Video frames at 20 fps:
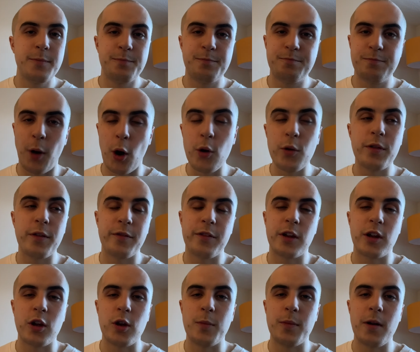both of the
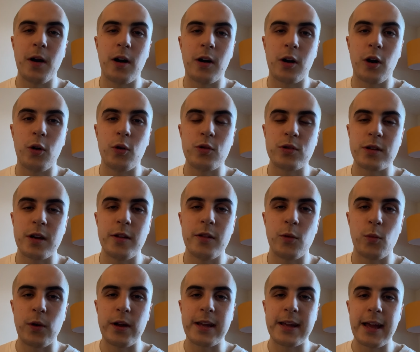QPR goals at the
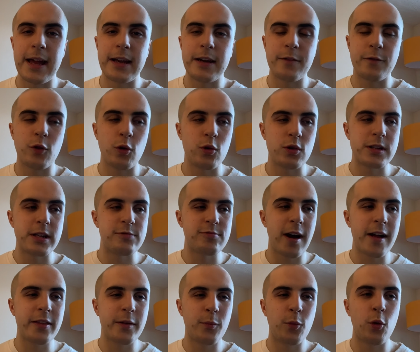weekend. Of course, he
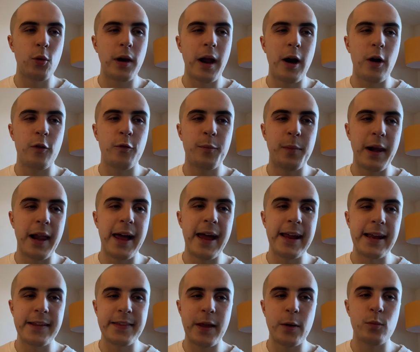ran the ball out of
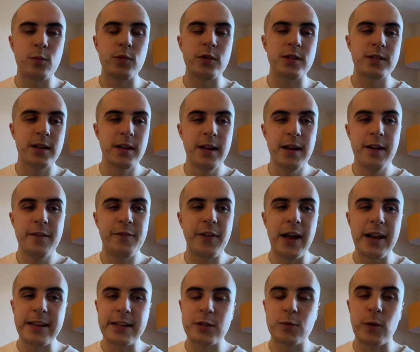play and then was
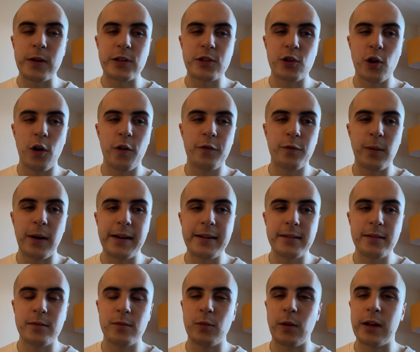fairly switched off
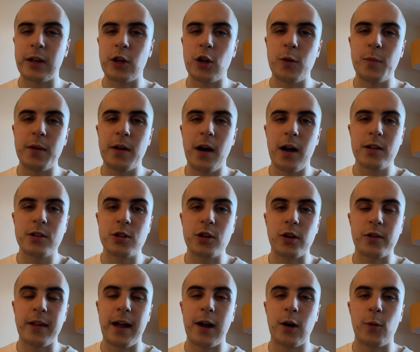when, when QPR
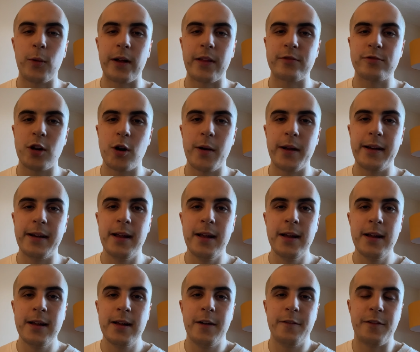took that quick throw in
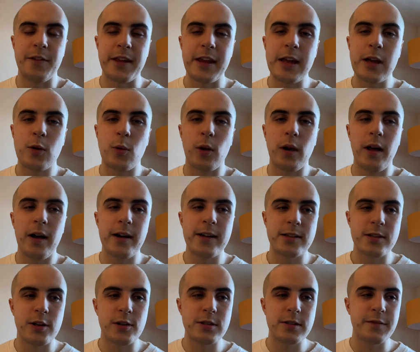for the
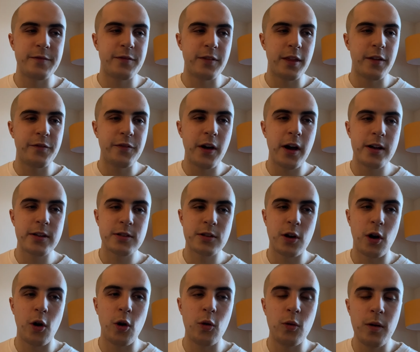equaliser and for the first
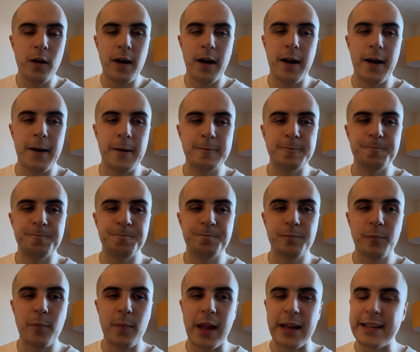goal. Um,
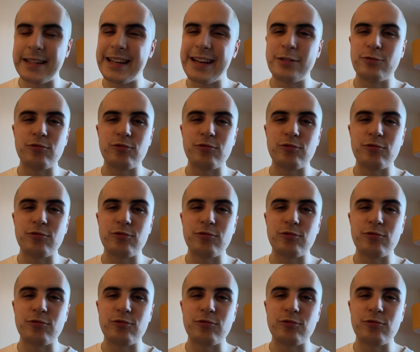he didn't